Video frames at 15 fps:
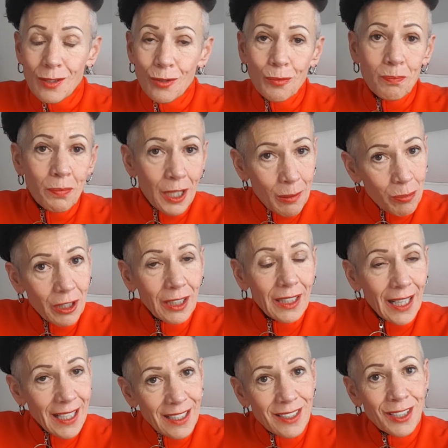So people
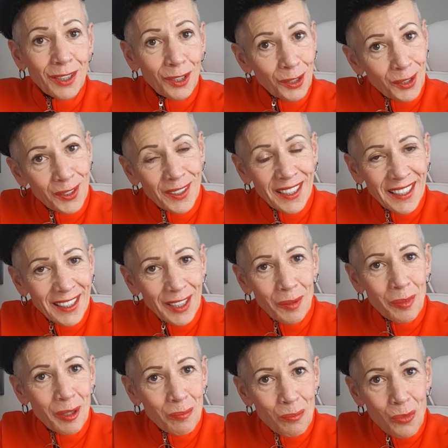like to learn a
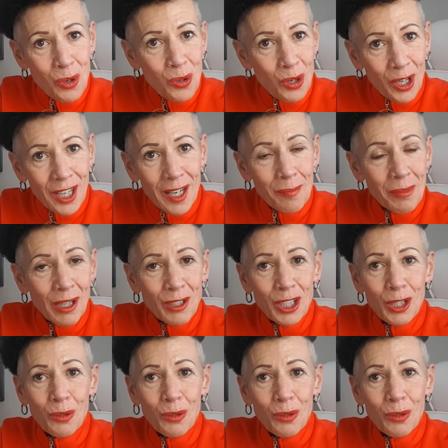little bit more about